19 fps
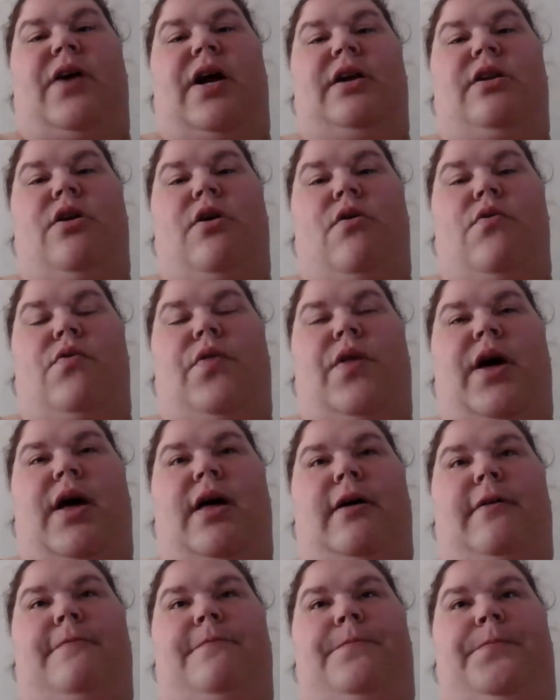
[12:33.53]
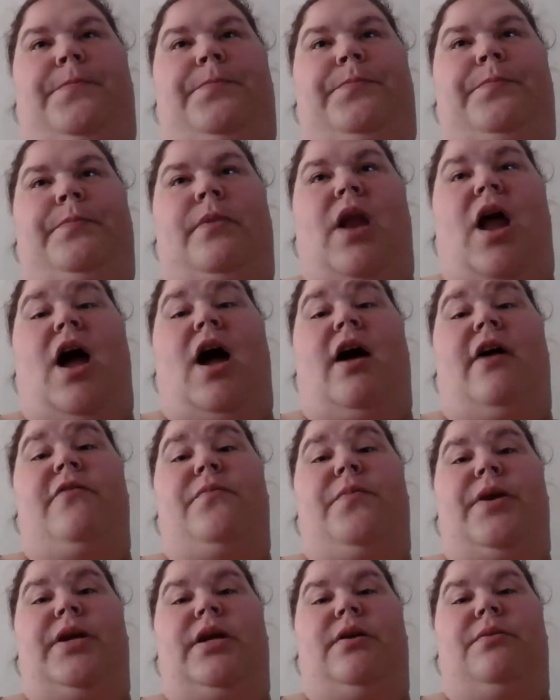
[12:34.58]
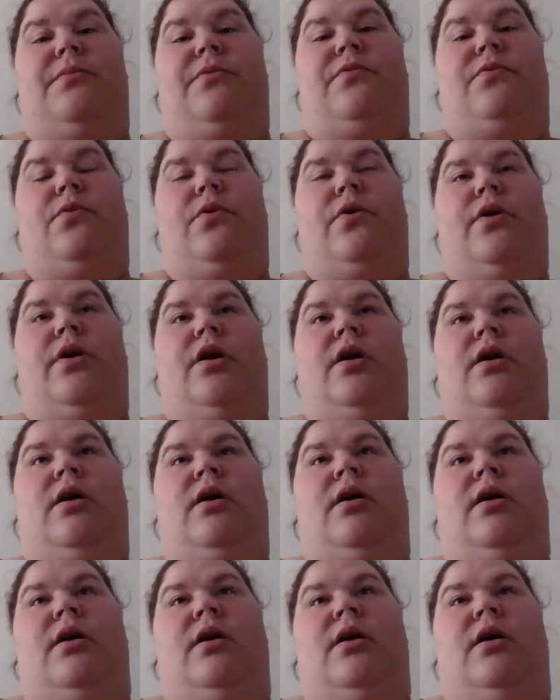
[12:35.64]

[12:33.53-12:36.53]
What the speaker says: I know that I've been here before.